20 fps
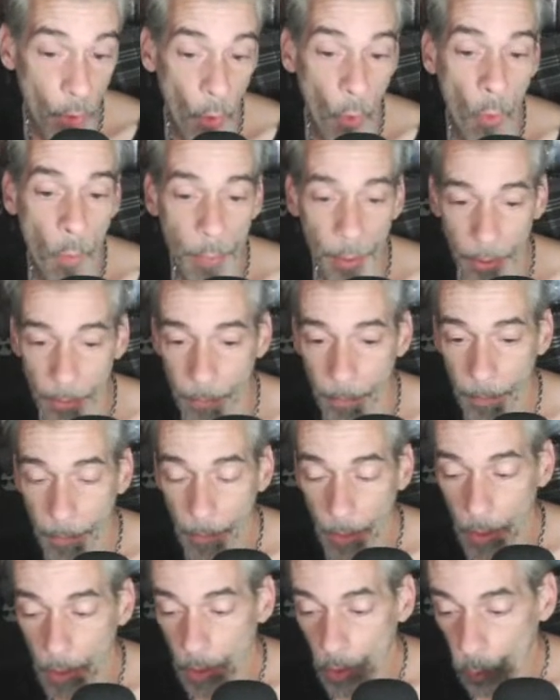open
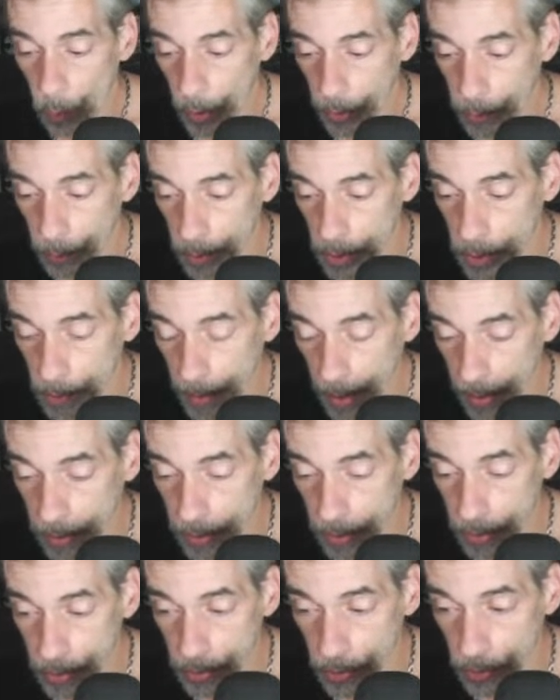with
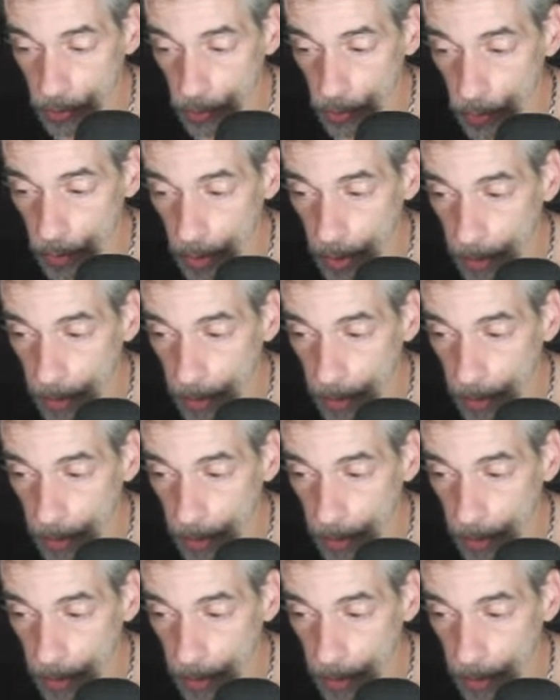respect to